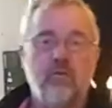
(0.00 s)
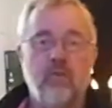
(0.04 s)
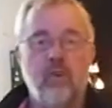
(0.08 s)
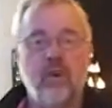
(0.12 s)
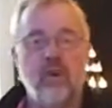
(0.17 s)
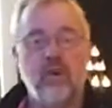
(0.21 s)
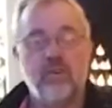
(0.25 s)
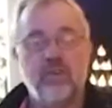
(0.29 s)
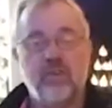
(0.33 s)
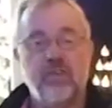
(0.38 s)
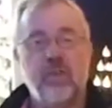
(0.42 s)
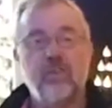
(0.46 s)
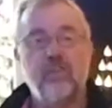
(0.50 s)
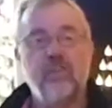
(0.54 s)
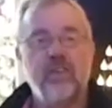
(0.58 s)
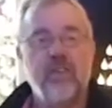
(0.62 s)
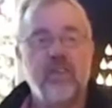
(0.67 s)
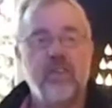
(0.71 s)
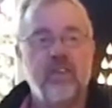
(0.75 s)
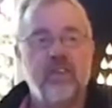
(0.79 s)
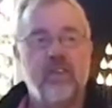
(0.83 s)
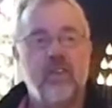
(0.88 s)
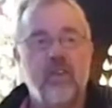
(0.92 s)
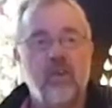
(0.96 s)
got
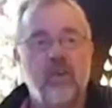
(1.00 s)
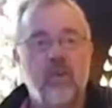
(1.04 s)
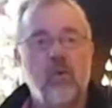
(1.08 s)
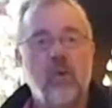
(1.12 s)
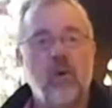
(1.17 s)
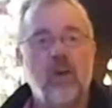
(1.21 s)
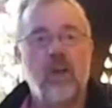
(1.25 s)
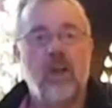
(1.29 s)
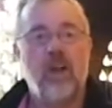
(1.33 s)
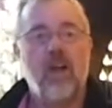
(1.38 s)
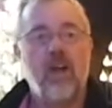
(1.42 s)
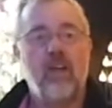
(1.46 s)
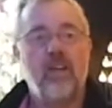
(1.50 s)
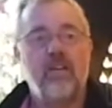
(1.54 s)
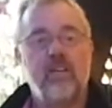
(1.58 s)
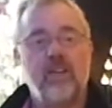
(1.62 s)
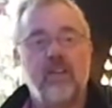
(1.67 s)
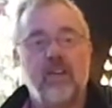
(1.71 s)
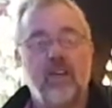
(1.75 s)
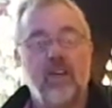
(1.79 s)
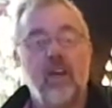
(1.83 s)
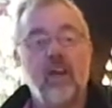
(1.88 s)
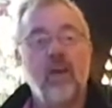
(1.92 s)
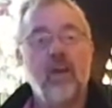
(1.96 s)
something that you want
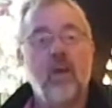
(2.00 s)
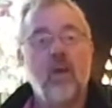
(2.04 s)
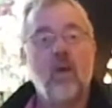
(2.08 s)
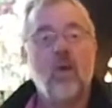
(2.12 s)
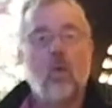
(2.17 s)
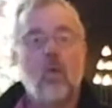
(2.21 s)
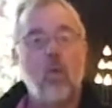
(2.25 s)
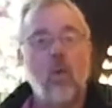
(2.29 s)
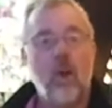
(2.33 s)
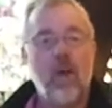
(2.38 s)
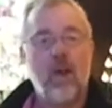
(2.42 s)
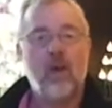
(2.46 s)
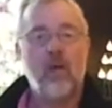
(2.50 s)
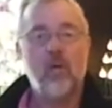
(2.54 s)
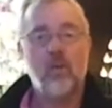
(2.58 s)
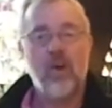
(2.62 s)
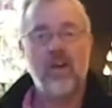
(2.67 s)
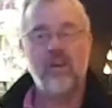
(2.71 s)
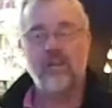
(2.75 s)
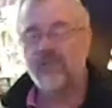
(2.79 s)
lighting well away